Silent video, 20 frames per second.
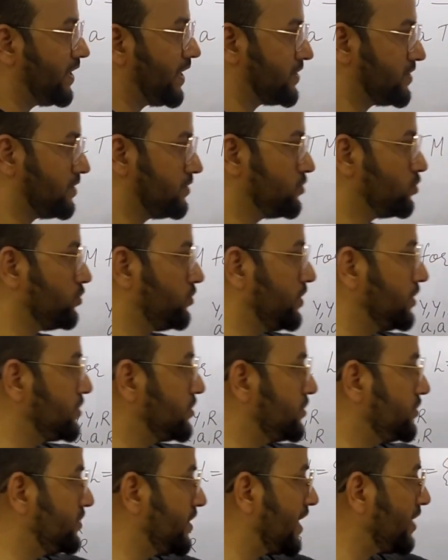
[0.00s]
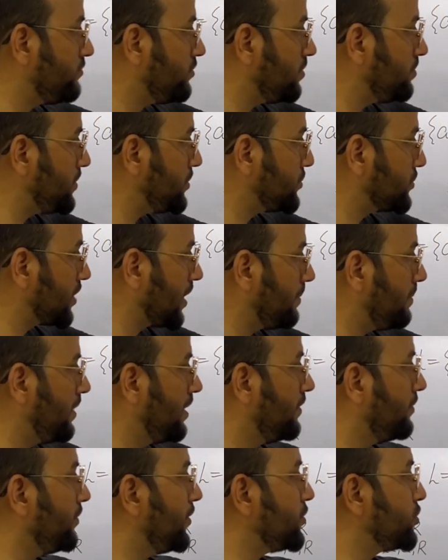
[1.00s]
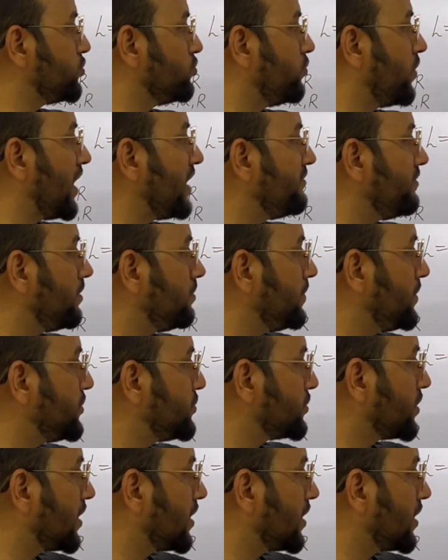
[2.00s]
direction. So this Z will be skipped, this Y will be